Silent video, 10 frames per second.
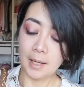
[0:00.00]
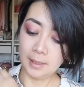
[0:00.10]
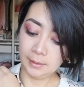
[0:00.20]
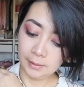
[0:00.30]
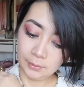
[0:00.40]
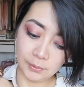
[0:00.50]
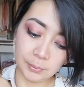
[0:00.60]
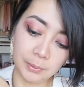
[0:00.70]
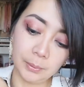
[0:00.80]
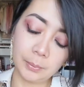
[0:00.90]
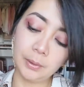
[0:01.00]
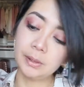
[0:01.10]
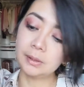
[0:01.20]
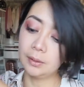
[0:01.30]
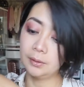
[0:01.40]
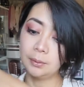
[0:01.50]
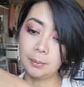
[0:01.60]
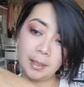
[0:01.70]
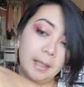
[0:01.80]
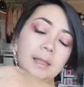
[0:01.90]
And it usually works.
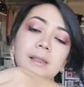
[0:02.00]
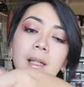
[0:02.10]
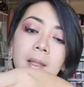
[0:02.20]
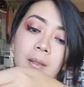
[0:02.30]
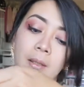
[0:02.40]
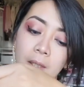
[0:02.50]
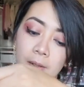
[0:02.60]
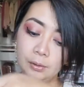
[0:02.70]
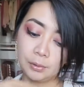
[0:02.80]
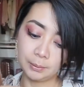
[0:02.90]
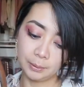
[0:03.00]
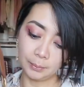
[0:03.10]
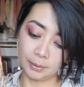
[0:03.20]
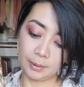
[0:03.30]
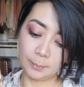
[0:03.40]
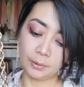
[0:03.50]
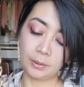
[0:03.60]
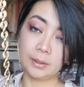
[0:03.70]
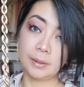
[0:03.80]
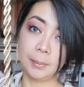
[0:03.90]
Otherwise, I usually wear them
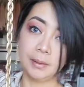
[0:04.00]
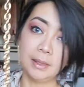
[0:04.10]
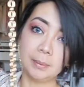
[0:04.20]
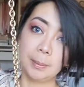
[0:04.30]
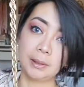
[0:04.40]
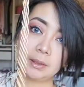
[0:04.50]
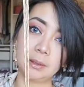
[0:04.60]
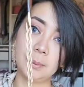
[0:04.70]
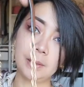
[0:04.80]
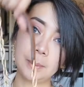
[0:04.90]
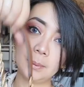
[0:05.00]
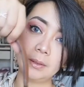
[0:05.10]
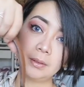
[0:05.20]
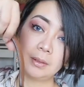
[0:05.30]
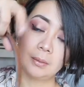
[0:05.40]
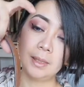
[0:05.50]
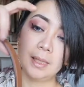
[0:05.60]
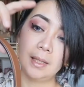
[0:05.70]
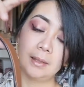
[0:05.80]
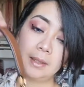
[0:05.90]
crossbody, especially when I'm in a hurry.
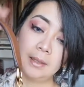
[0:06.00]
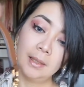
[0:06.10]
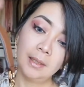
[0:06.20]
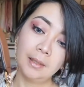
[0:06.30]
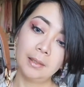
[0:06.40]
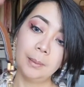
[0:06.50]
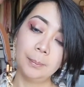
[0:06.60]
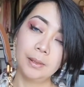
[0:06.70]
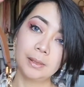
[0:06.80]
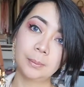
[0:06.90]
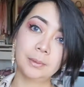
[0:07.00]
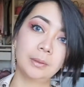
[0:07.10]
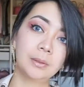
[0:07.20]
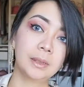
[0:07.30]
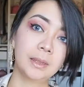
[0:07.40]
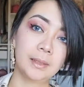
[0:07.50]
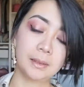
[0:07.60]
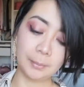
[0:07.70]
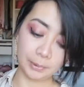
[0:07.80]
And then, yep, this one goes against